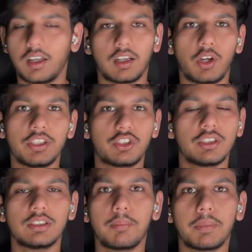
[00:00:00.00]
Now,
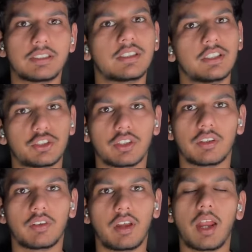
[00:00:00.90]
history is the best
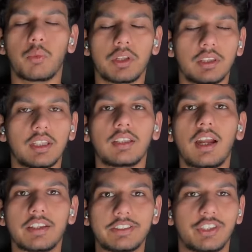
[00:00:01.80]
teacher. And one thing
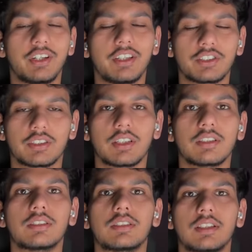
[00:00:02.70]
that history teaches
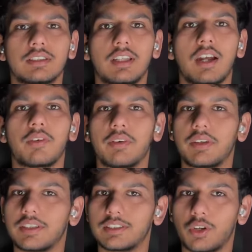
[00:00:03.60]
us is that
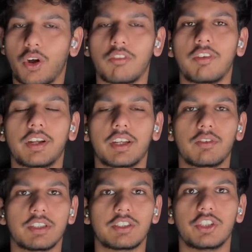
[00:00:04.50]
whenever there is a conflict in
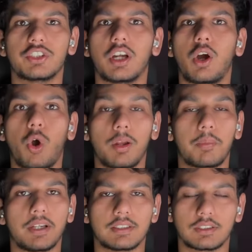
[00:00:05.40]
West Asia, oil
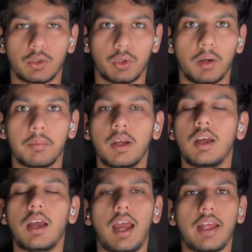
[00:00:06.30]
prices go up.
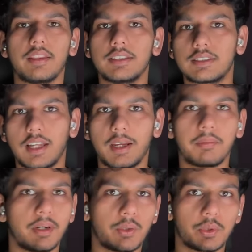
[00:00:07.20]
And this
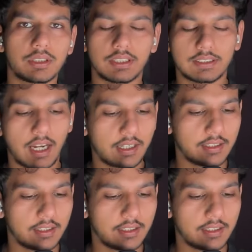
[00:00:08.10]
time it was exactly